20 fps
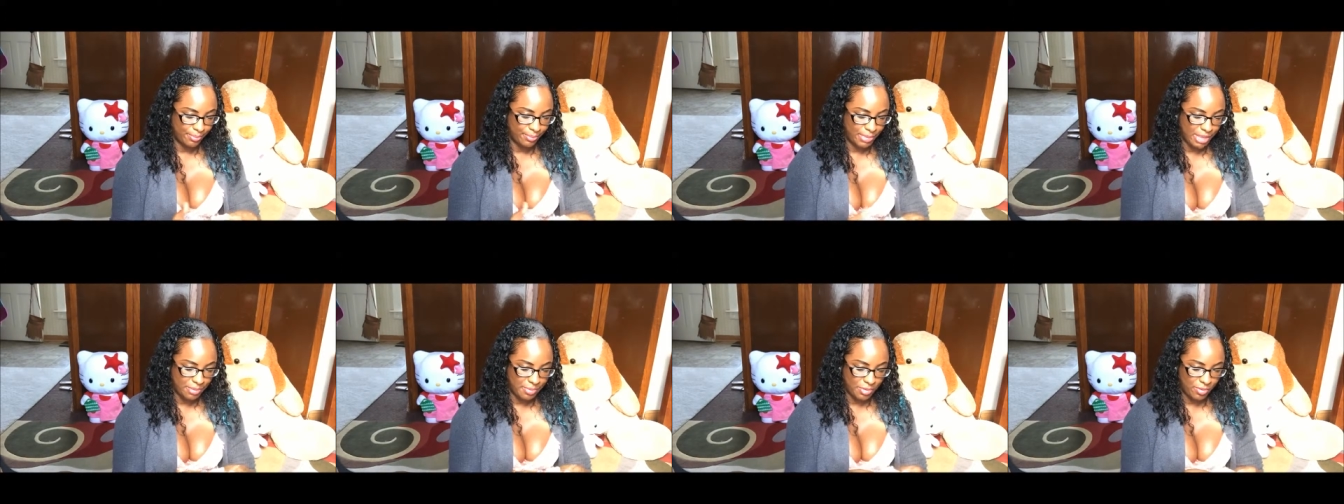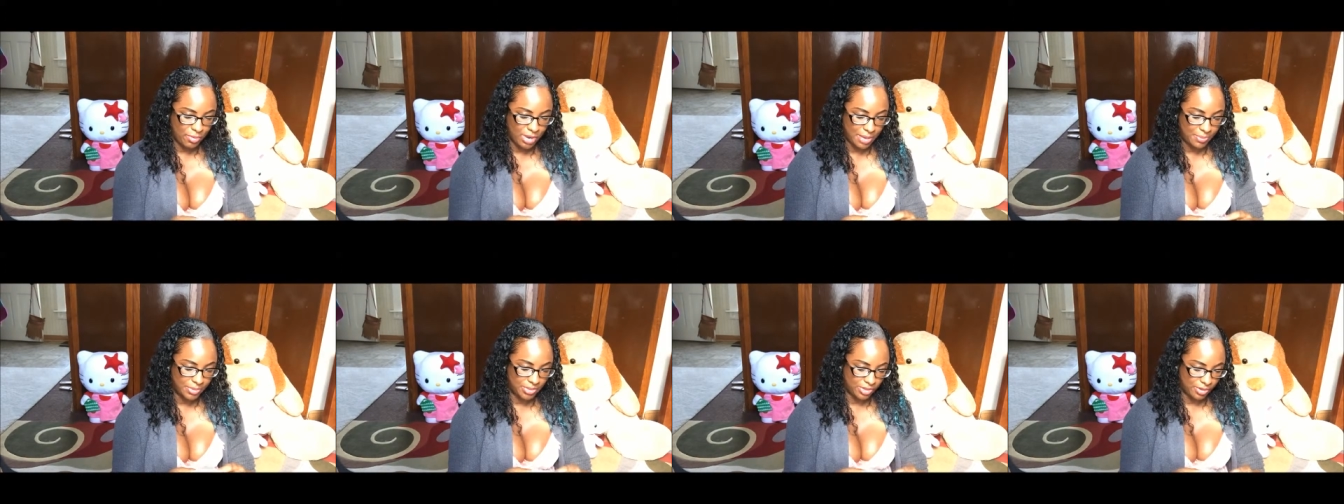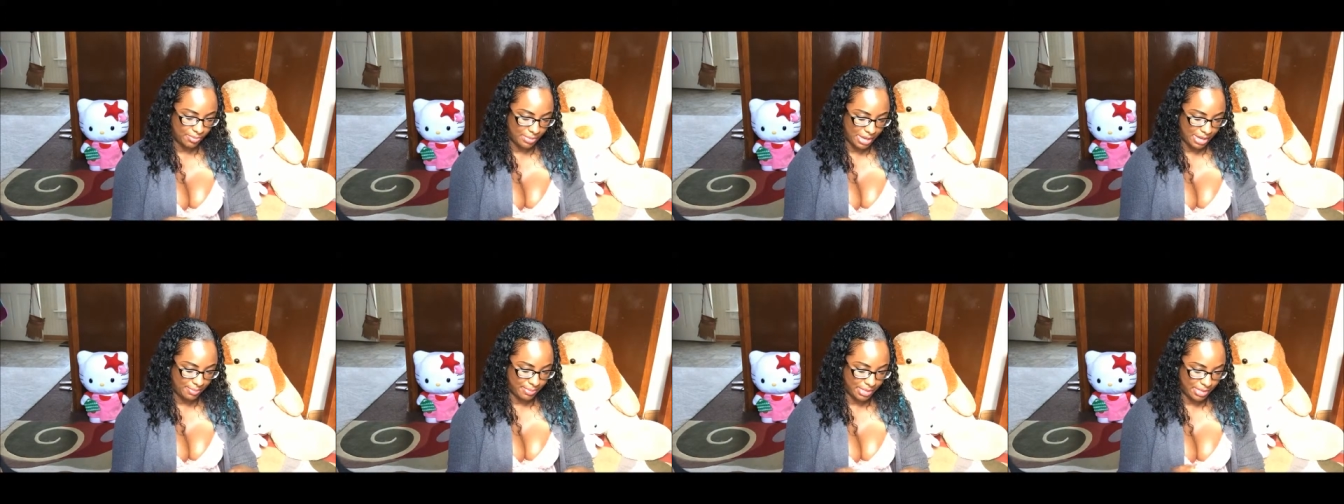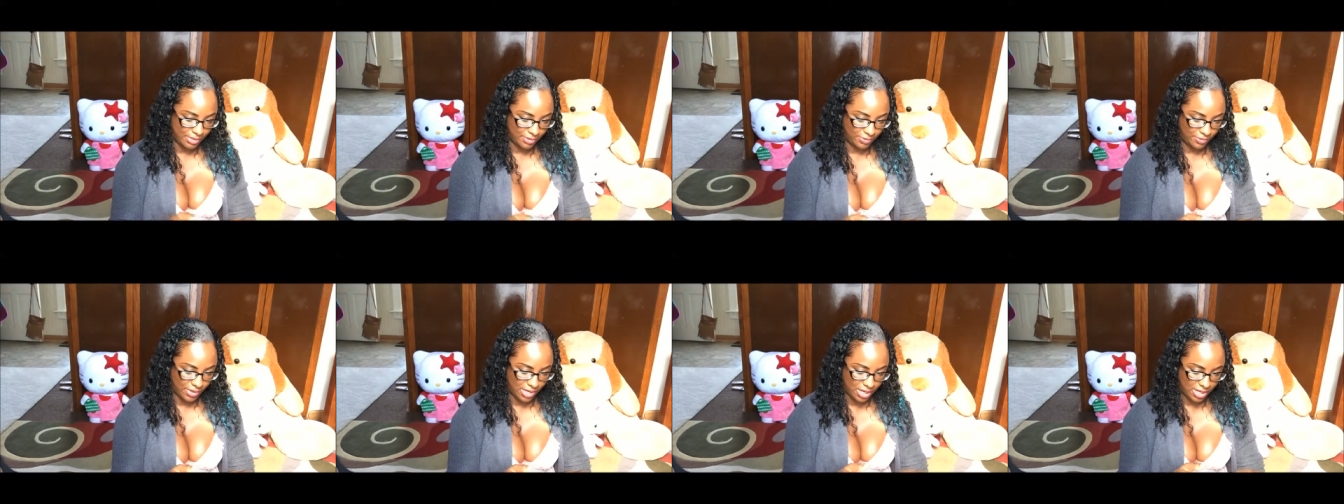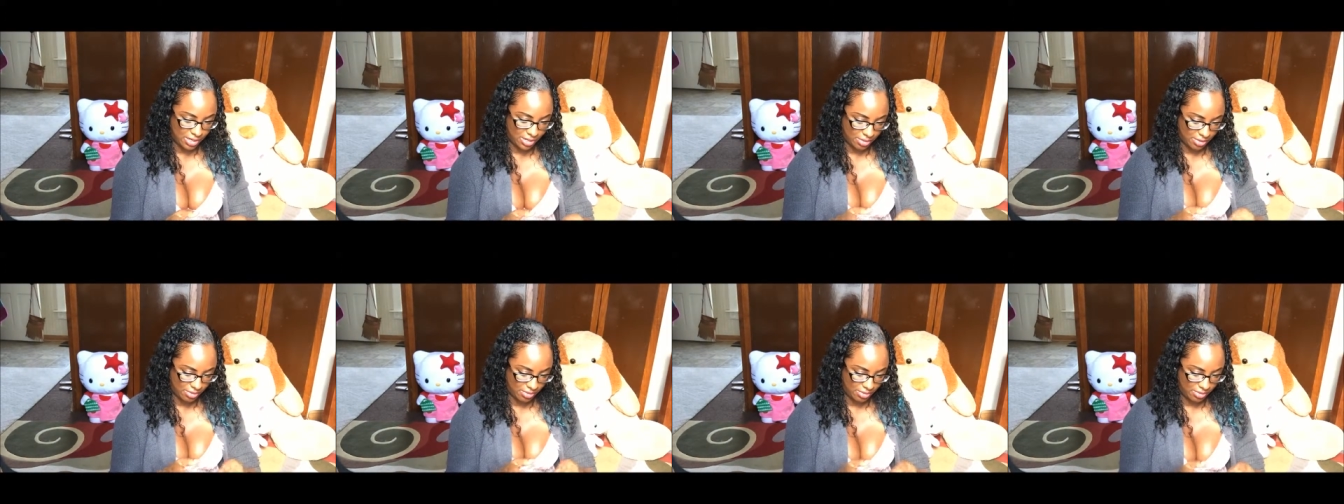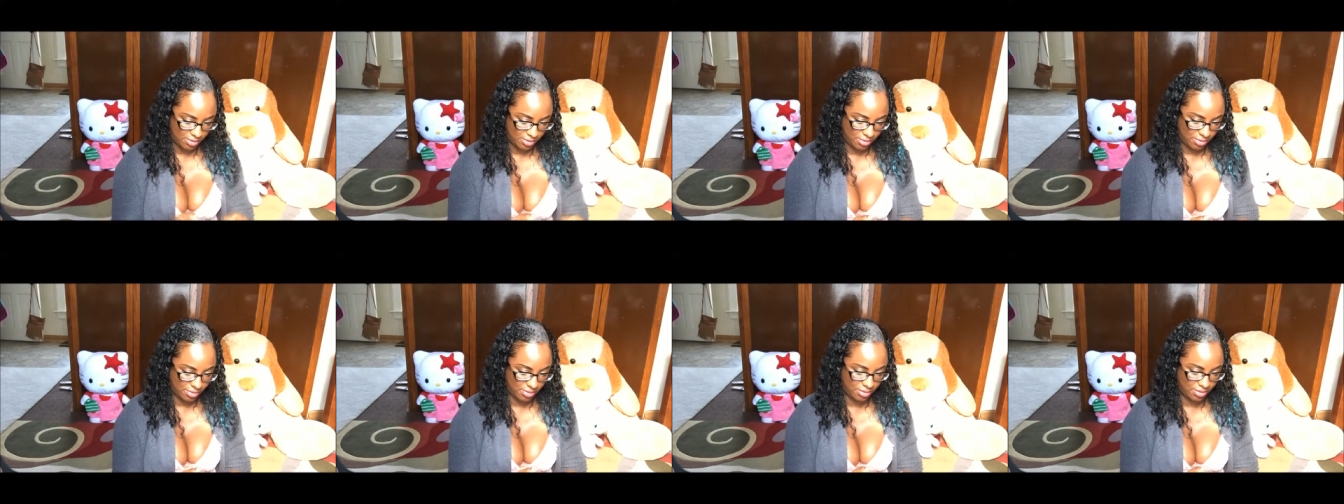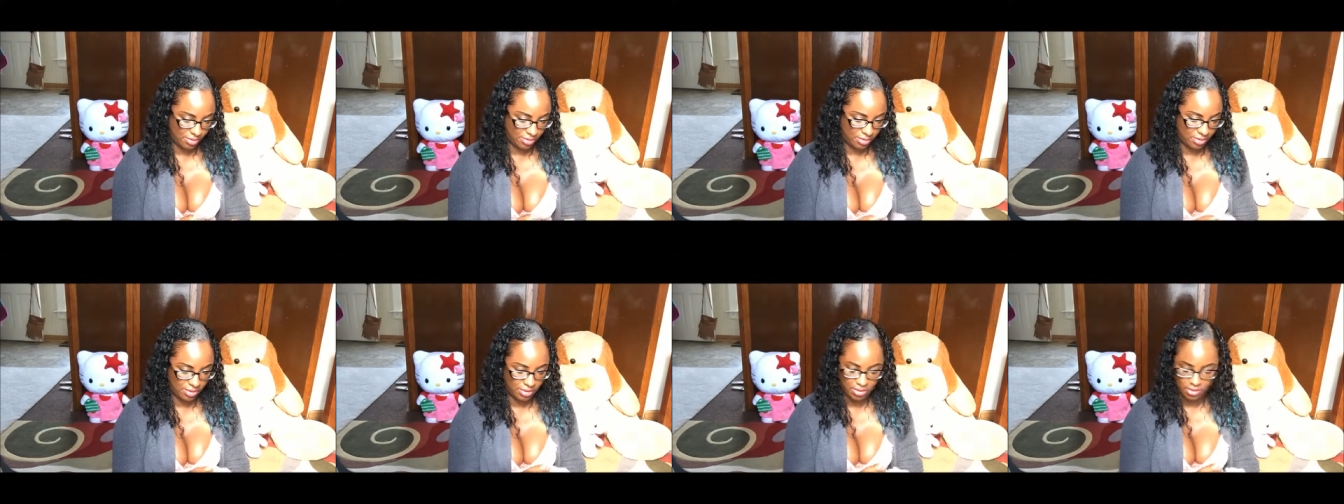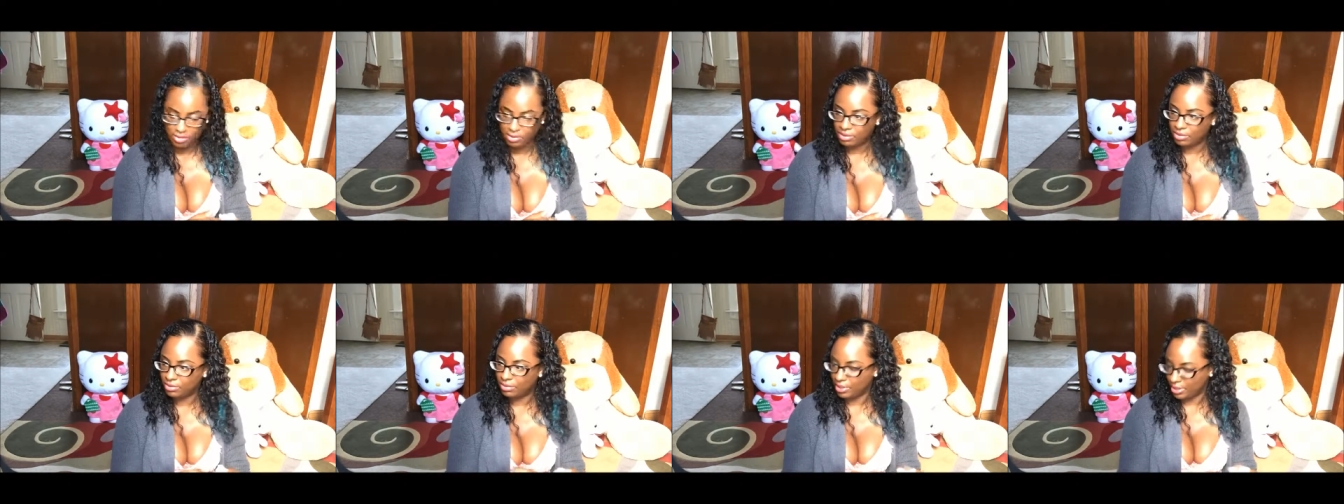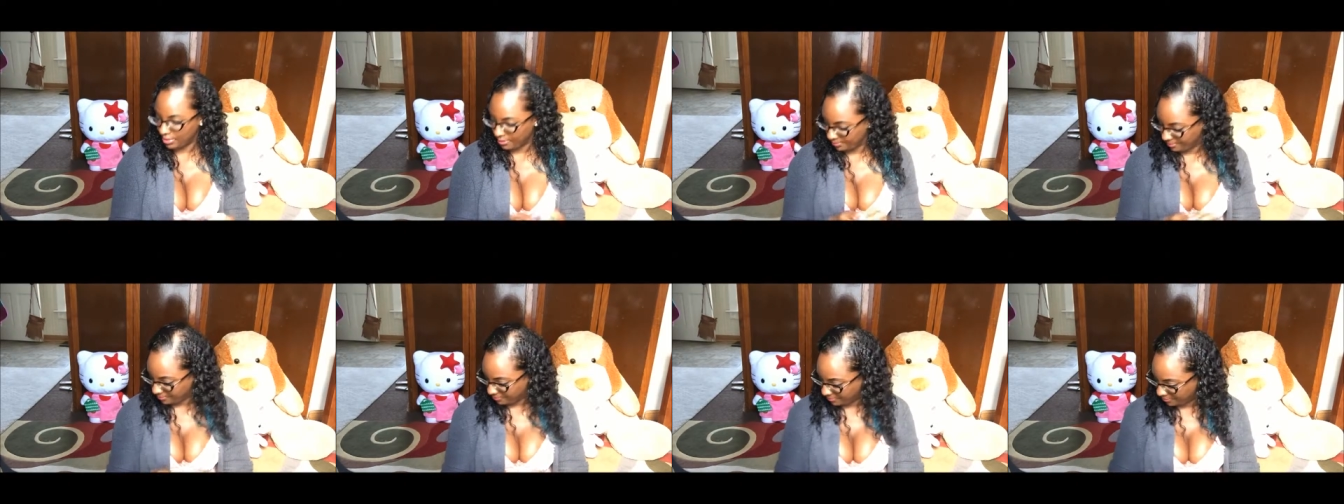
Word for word: Baby wipes are my best friend. Okay.